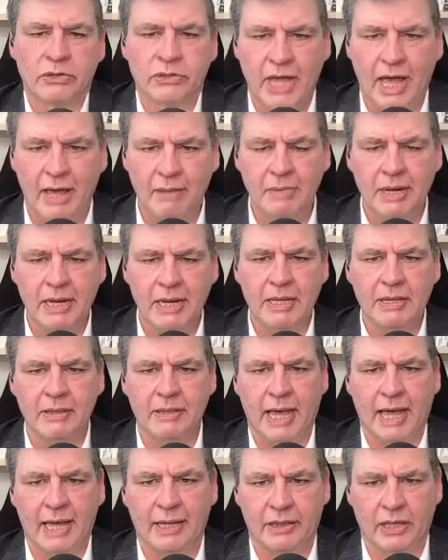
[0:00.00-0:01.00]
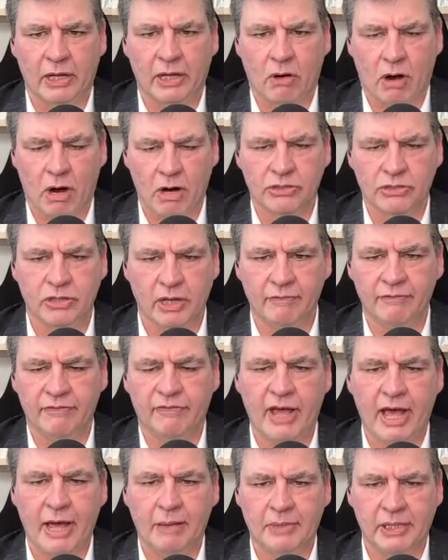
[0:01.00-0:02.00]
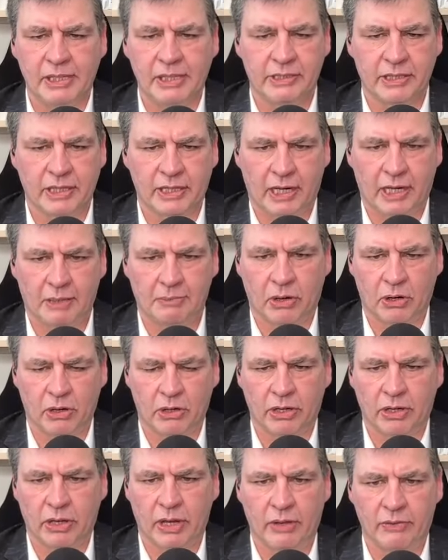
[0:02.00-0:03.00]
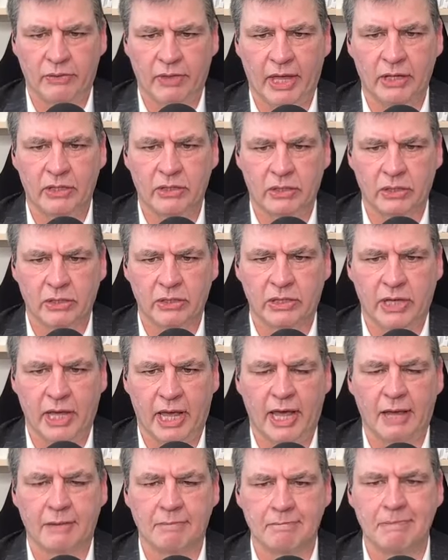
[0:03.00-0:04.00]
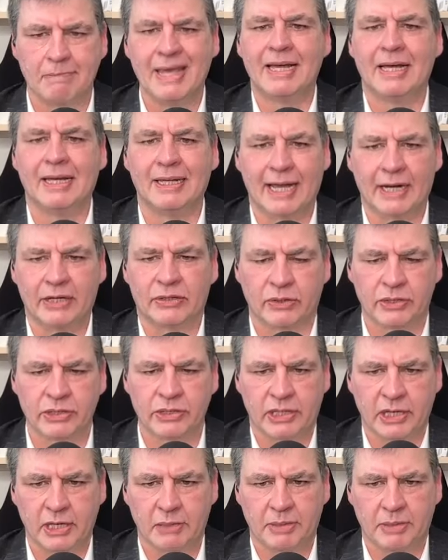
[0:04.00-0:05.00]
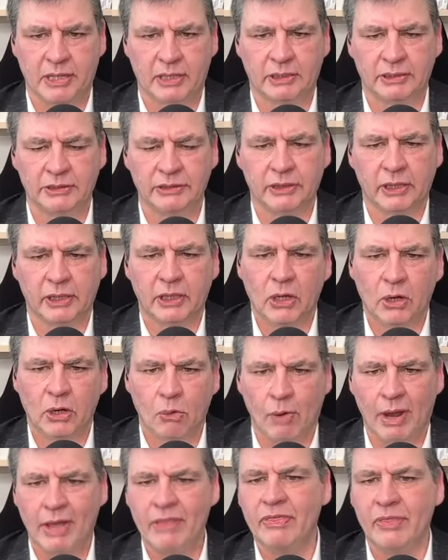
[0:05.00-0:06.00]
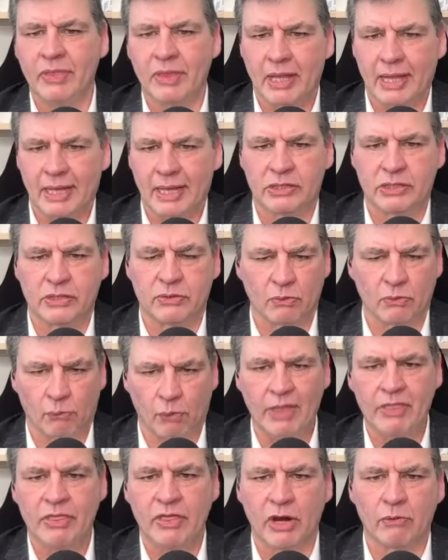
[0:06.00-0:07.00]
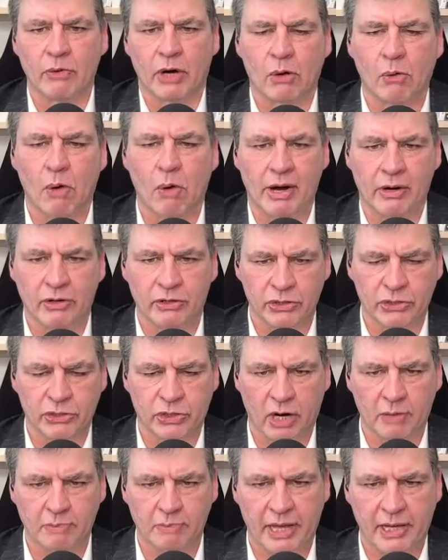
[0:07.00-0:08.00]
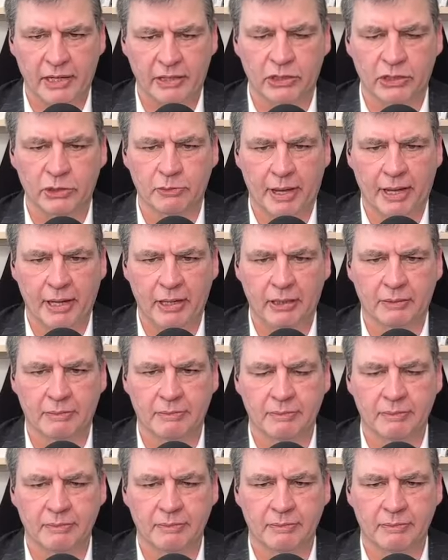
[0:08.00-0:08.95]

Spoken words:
does that mean that there are some families in Alberta that could get big electricity bills when they're required to start paying this back?